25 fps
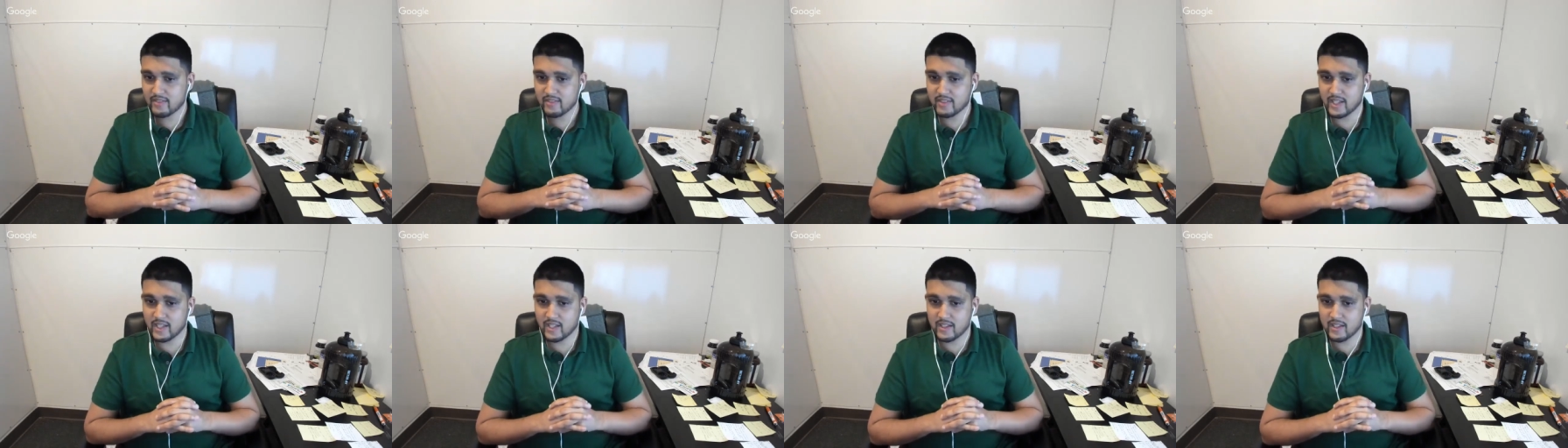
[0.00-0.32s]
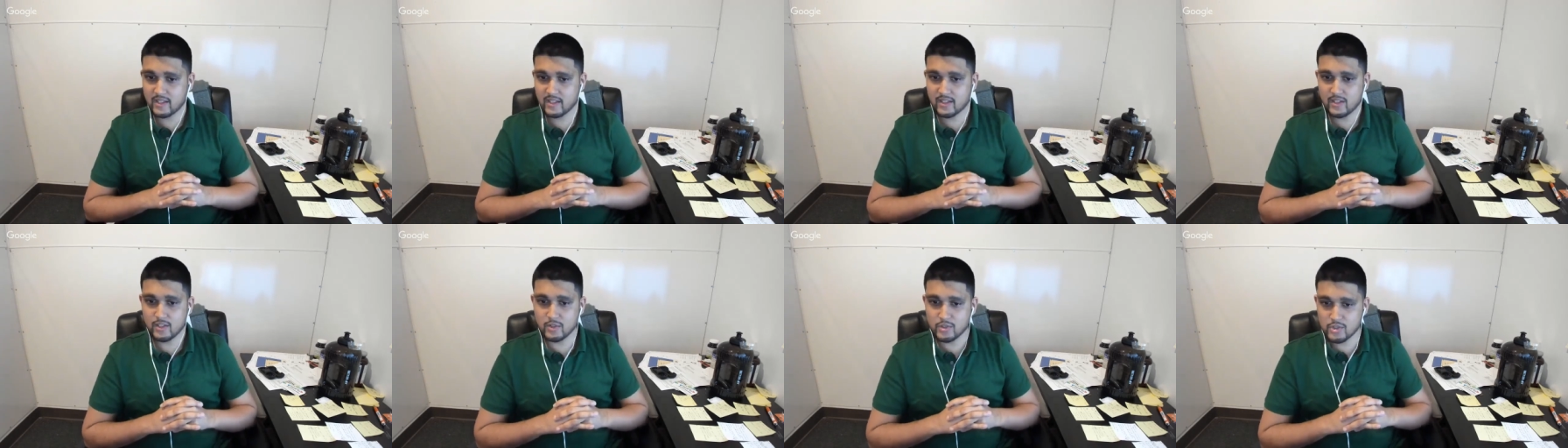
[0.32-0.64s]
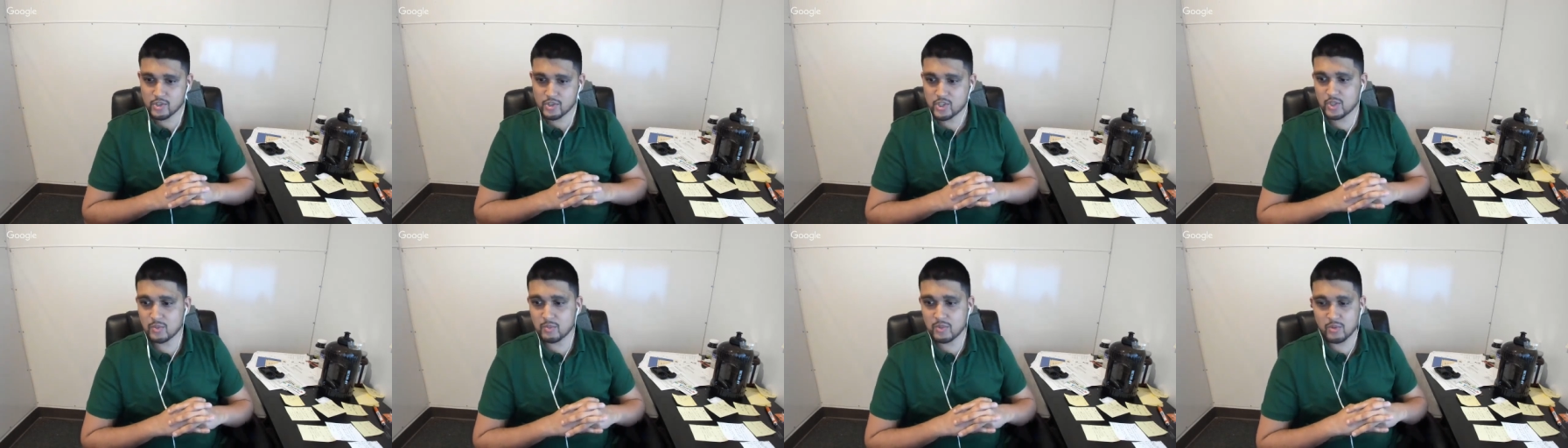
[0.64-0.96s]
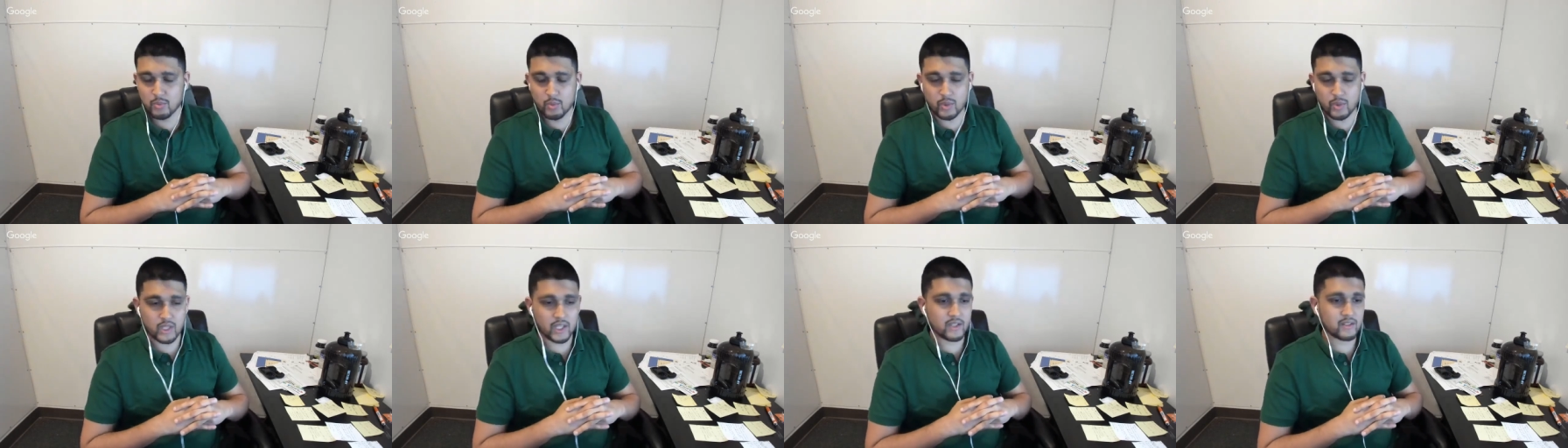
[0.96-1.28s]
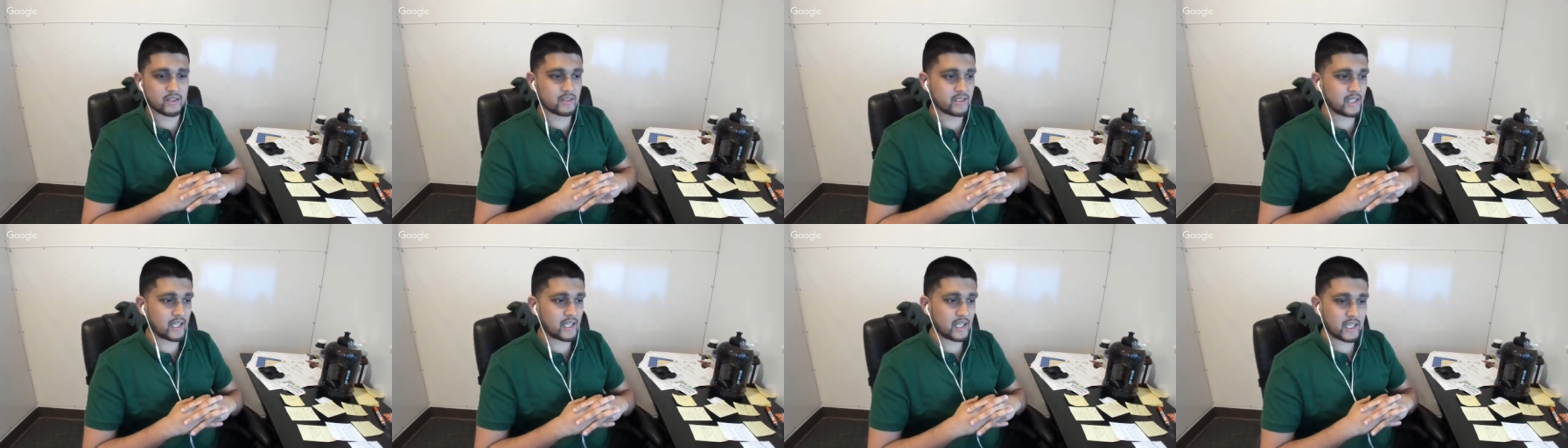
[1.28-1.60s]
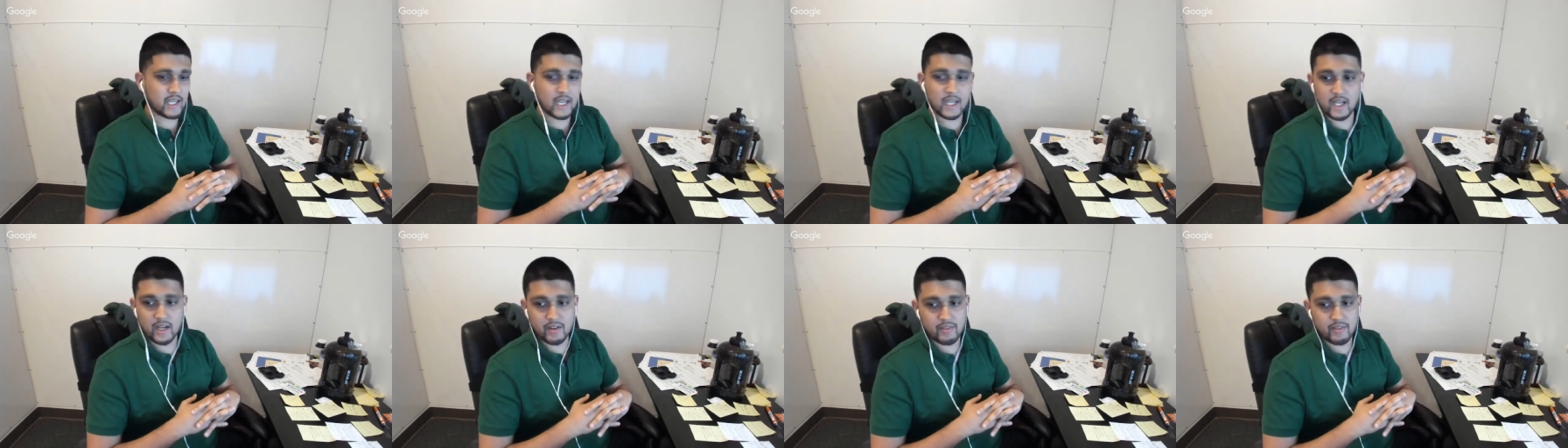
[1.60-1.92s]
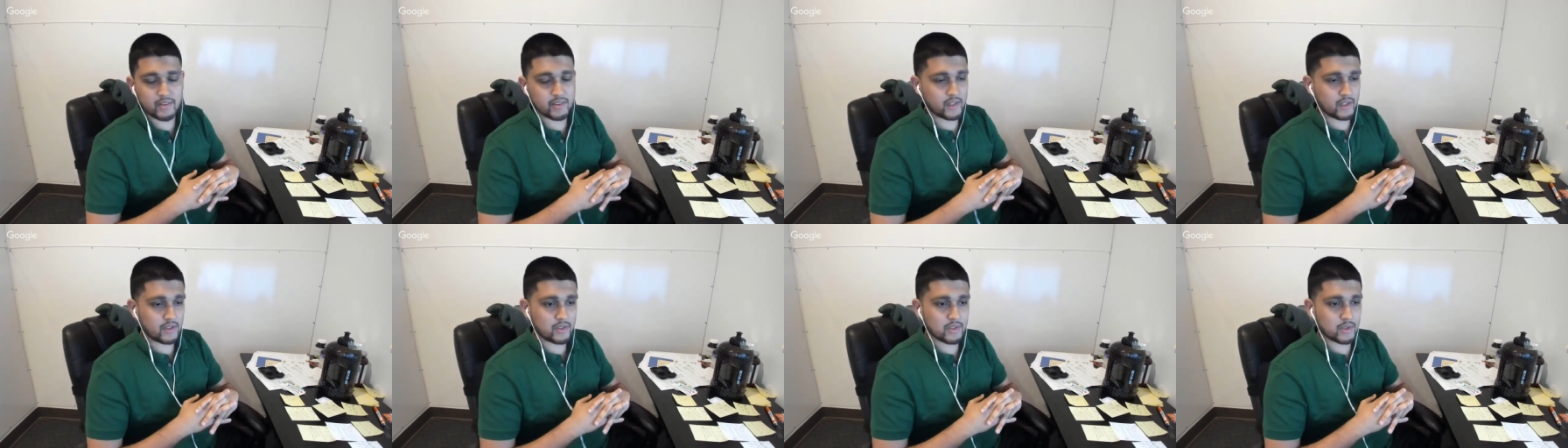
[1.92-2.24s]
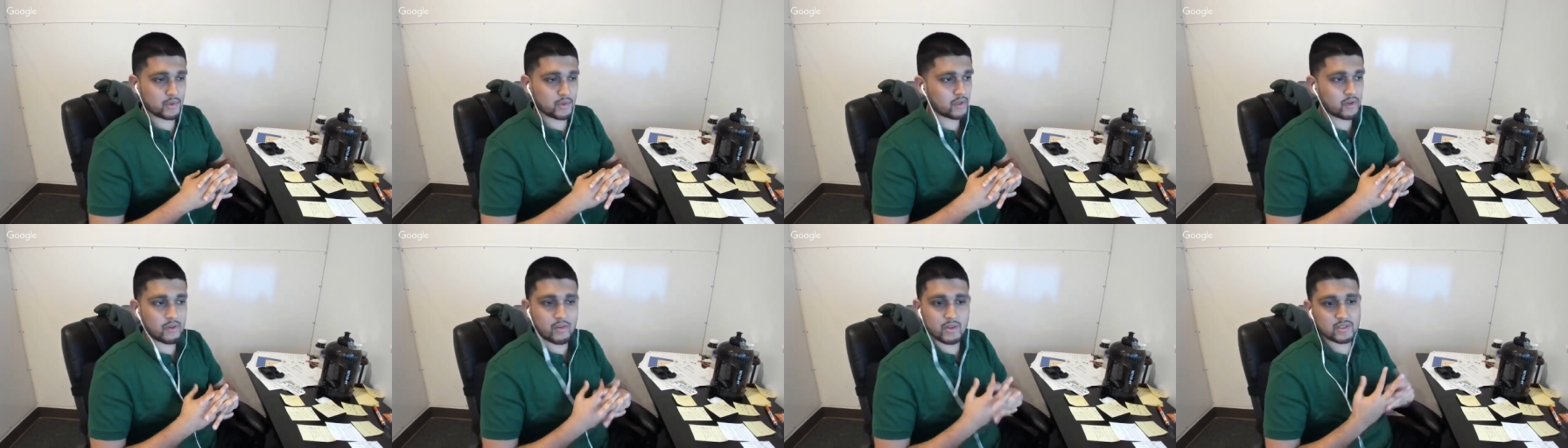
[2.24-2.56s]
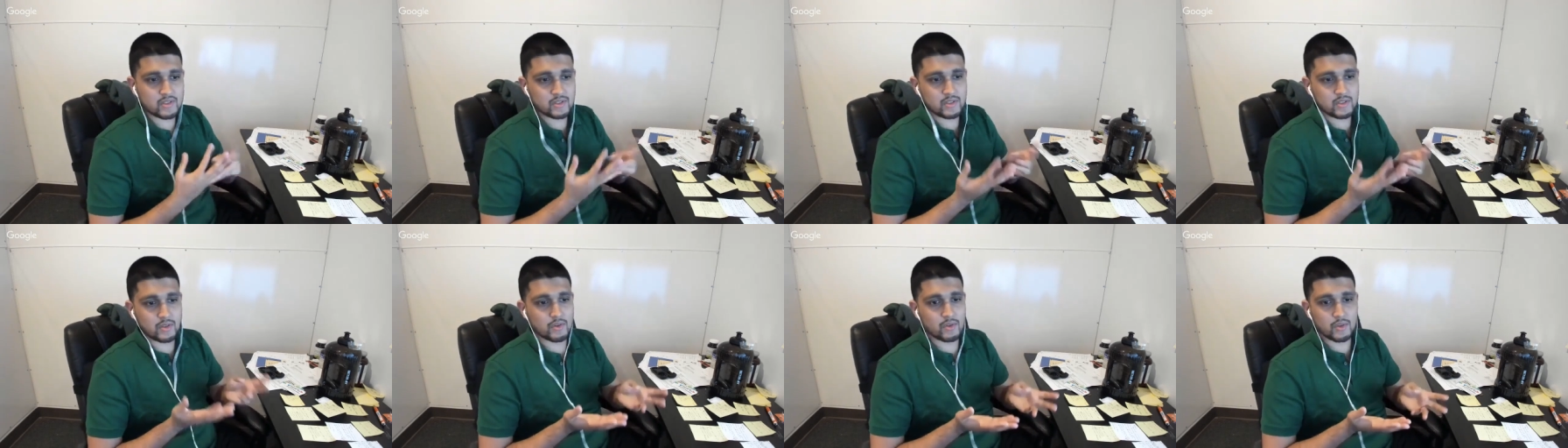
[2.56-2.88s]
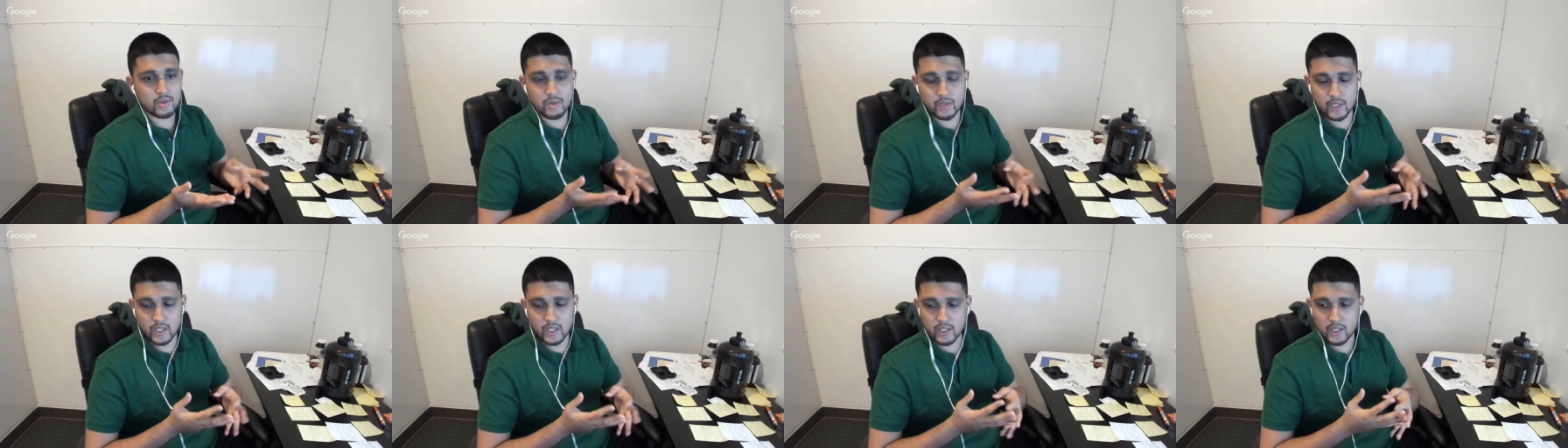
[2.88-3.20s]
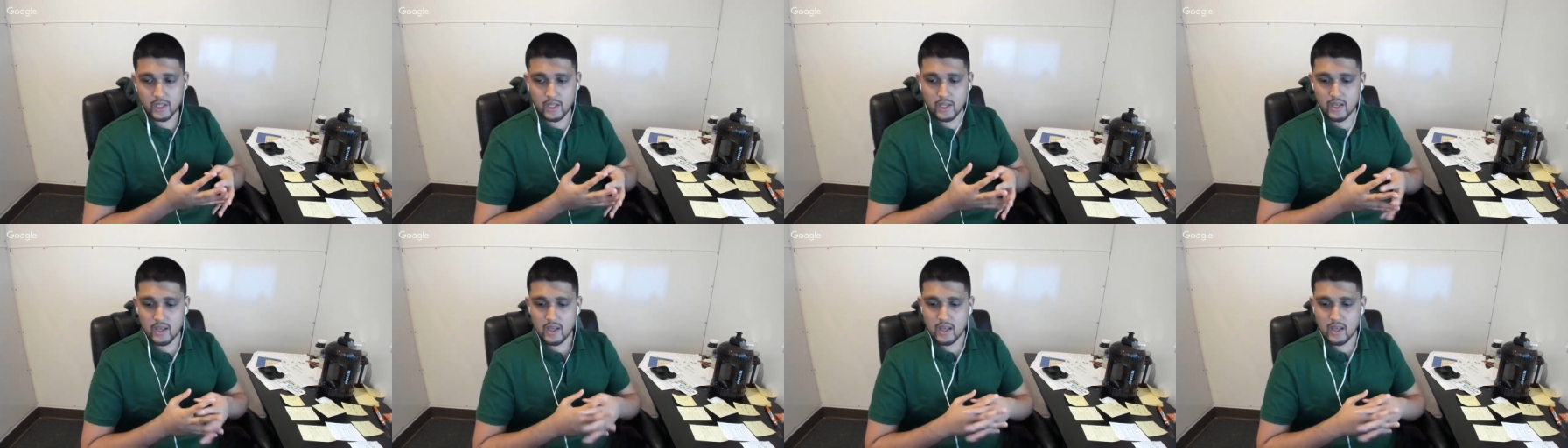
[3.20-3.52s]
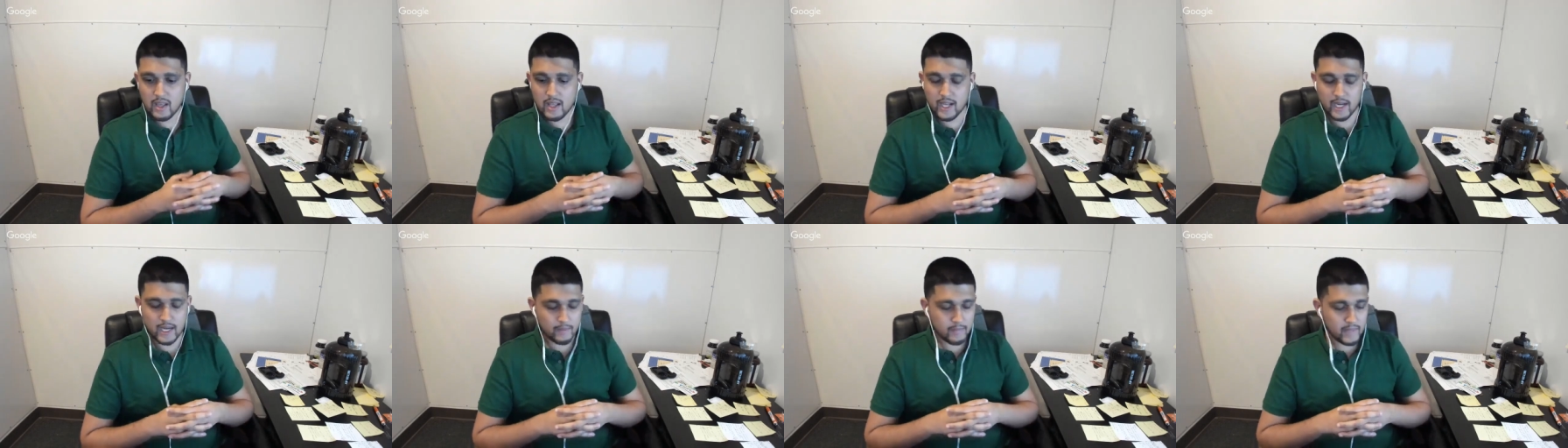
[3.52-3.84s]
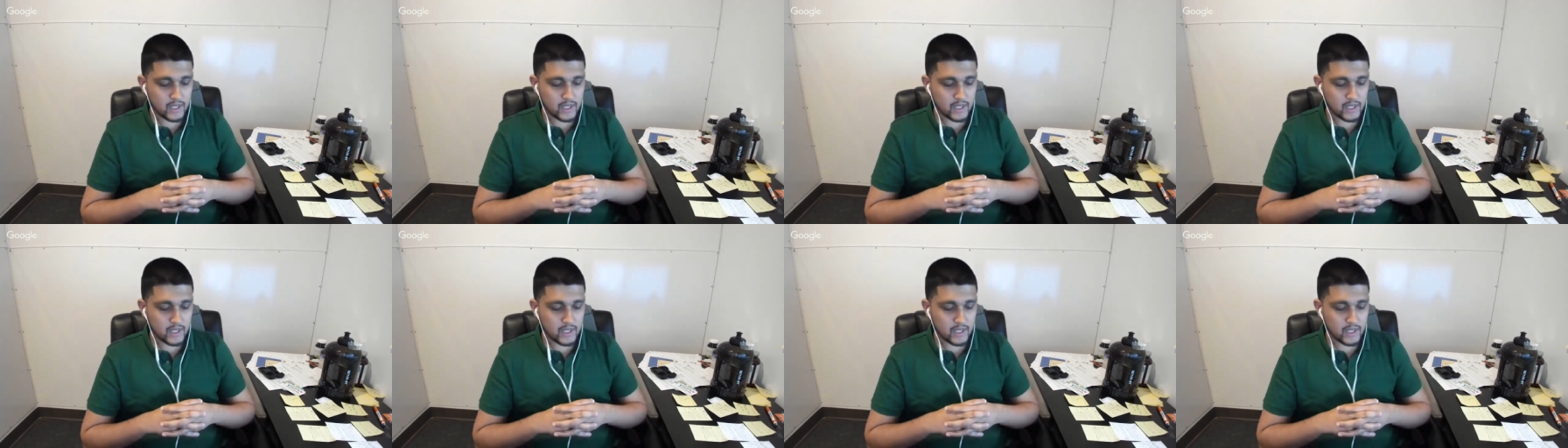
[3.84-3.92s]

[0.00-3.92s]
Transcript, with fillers: Like you should be willing to dedicate everything to it, or else don't do it. Like I'm